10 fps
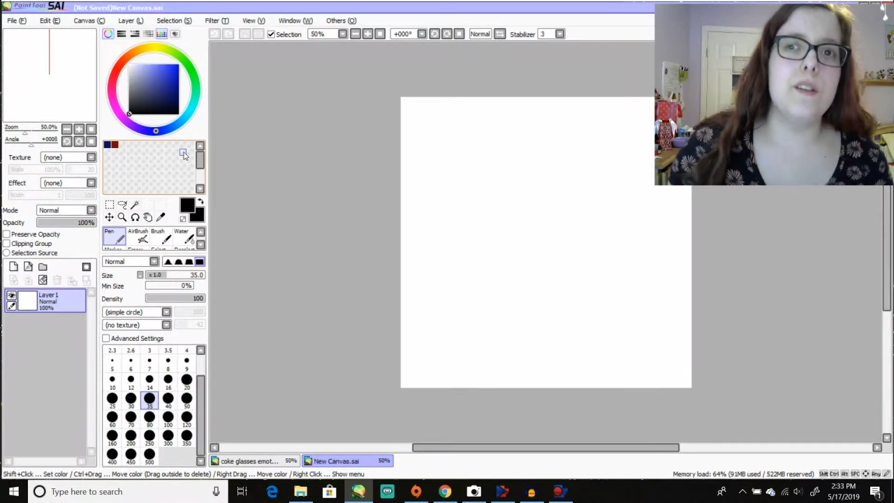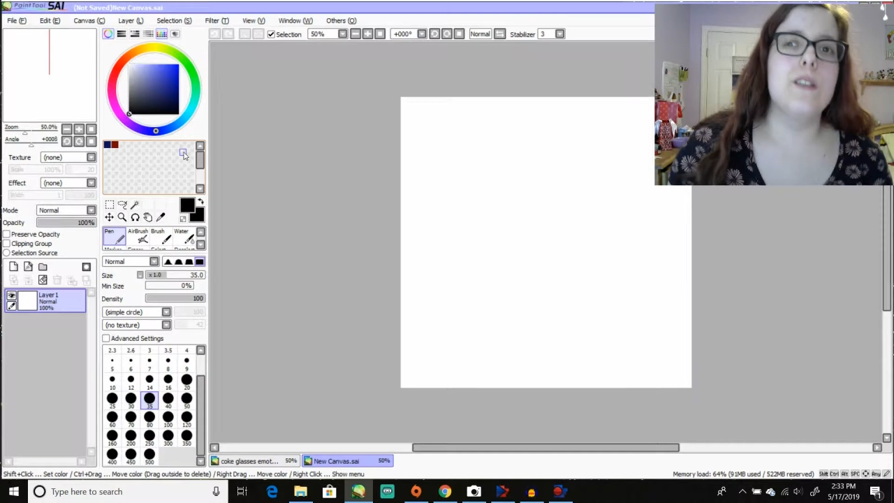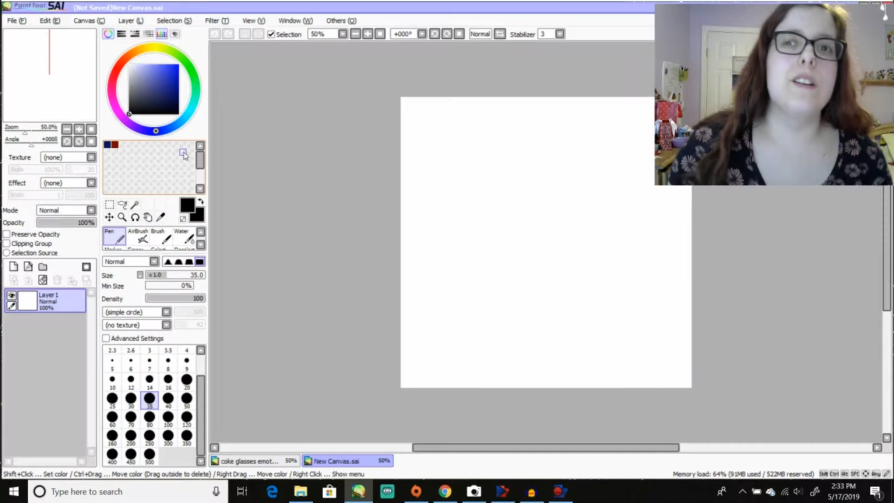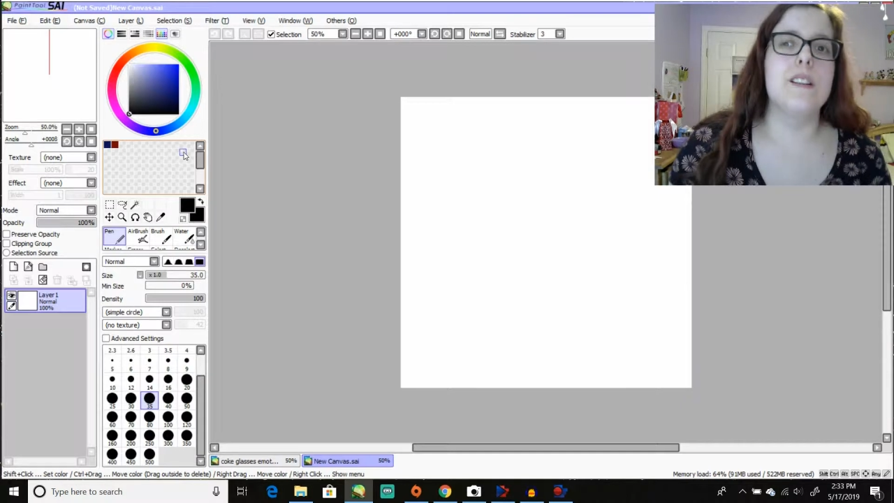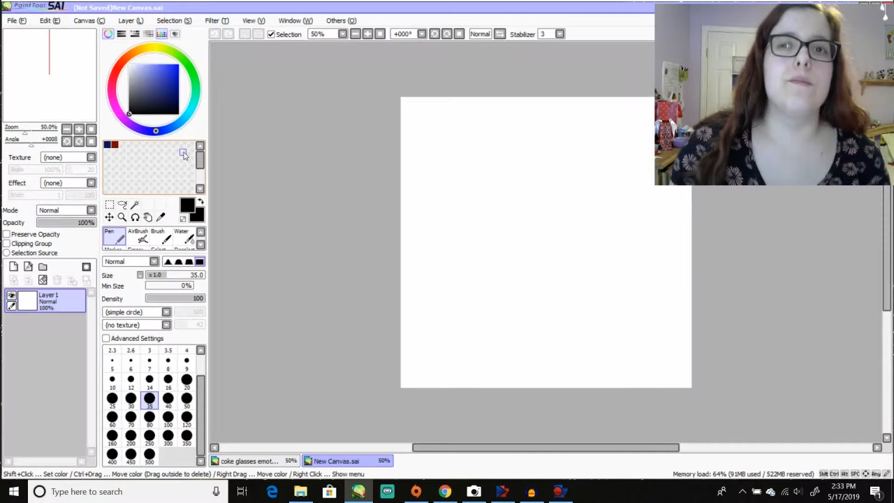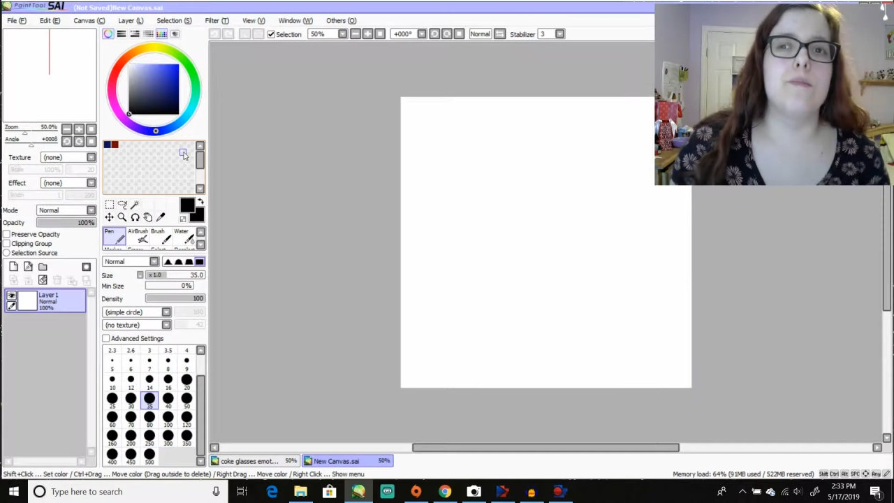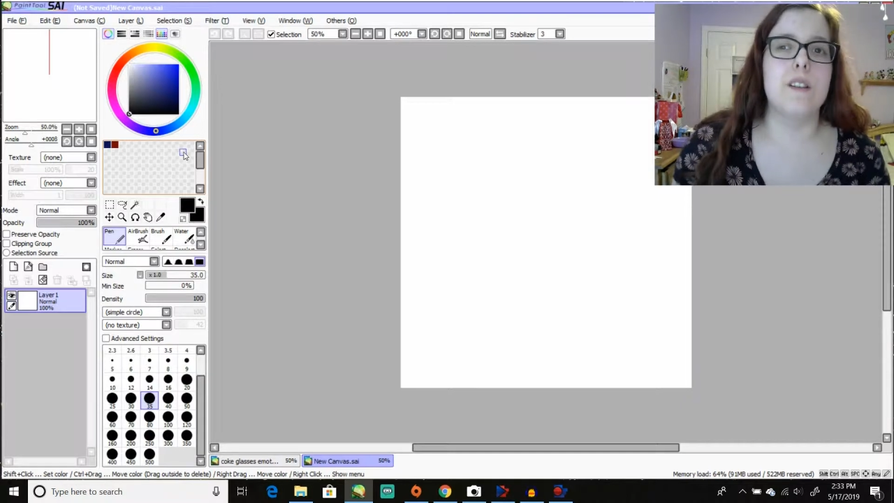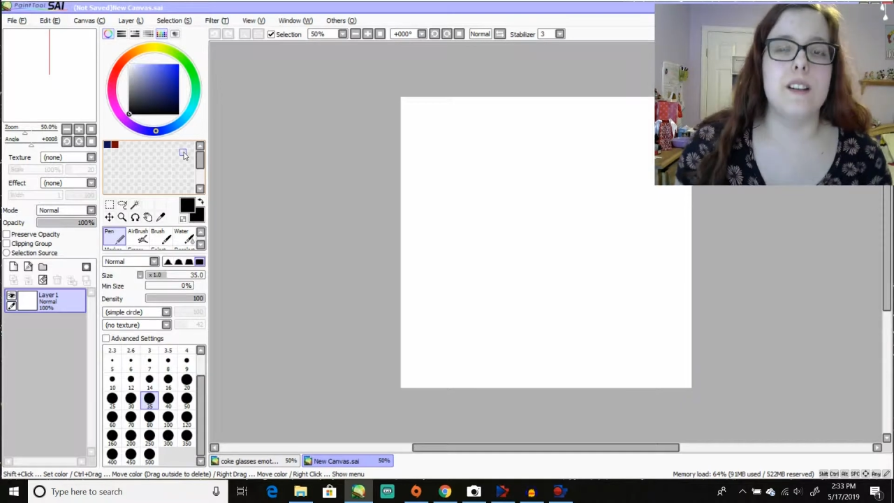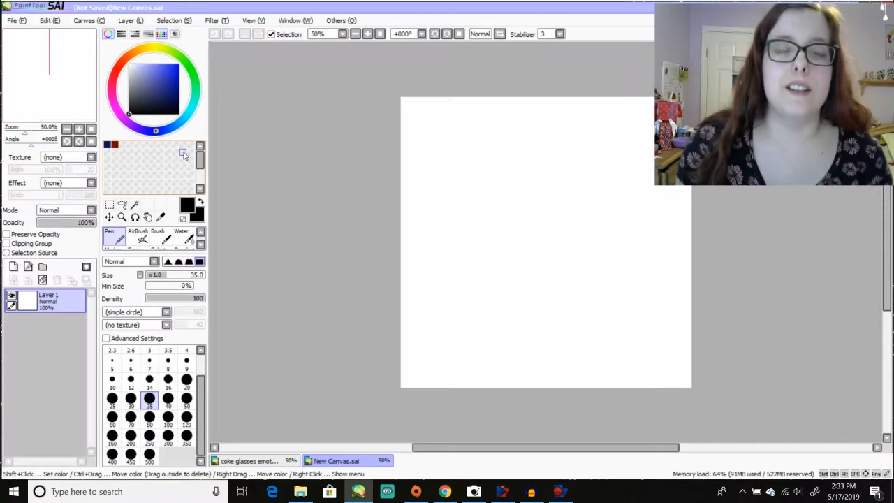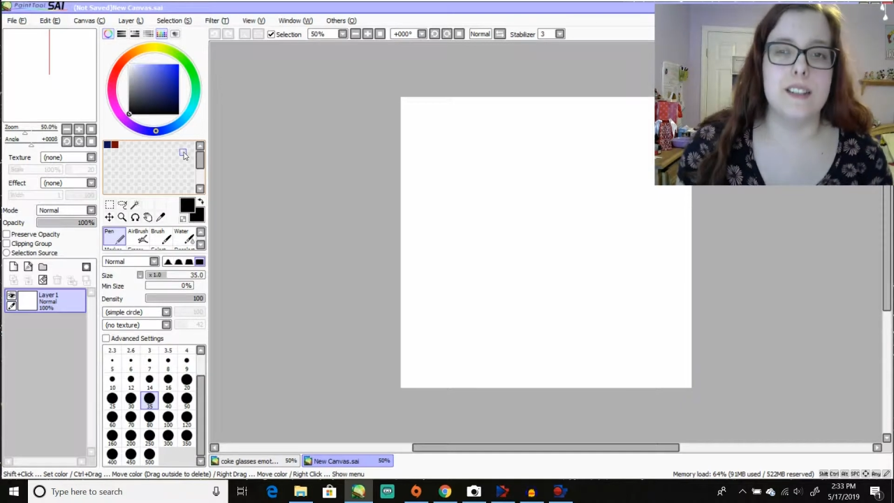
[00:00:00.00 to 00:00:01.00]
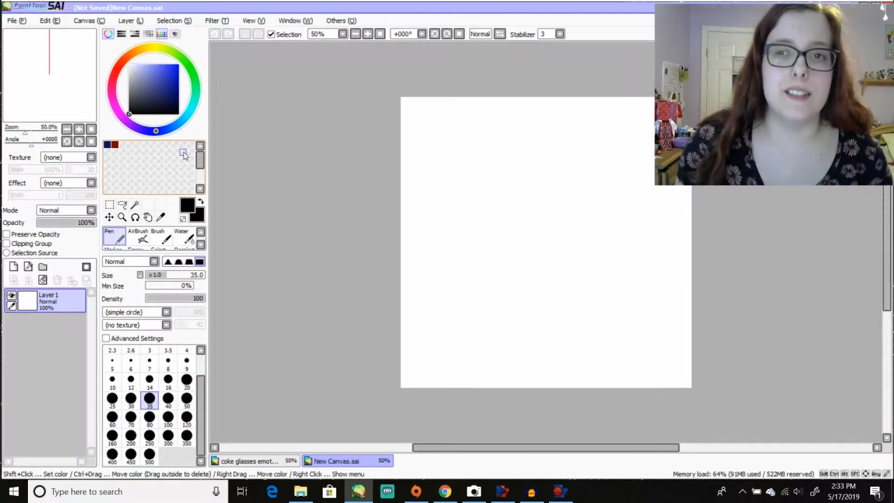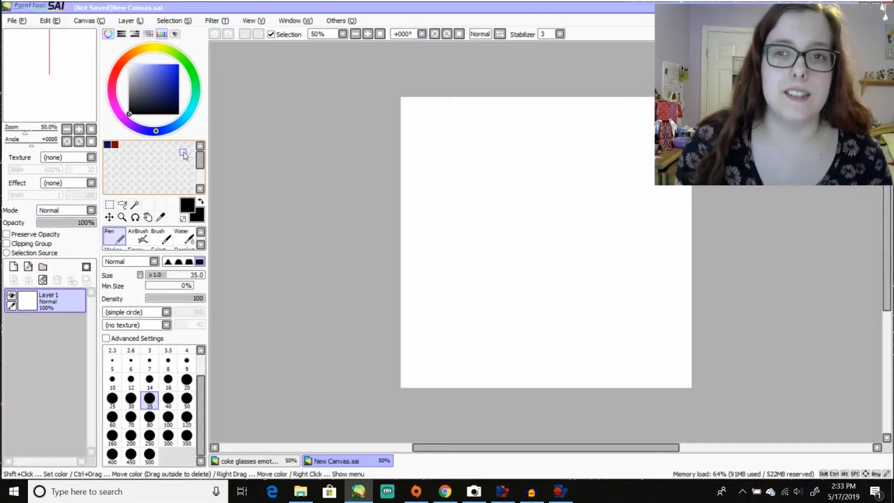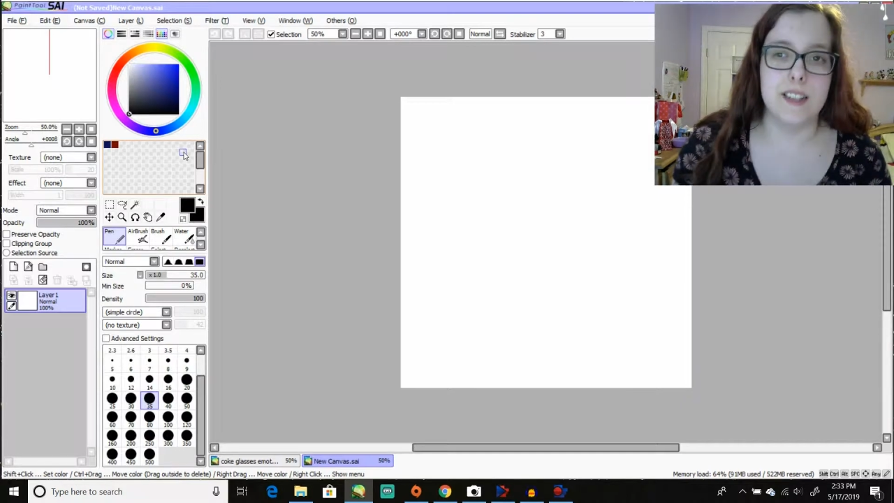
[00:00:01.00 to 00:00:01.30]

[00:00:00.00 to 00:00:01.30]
is what his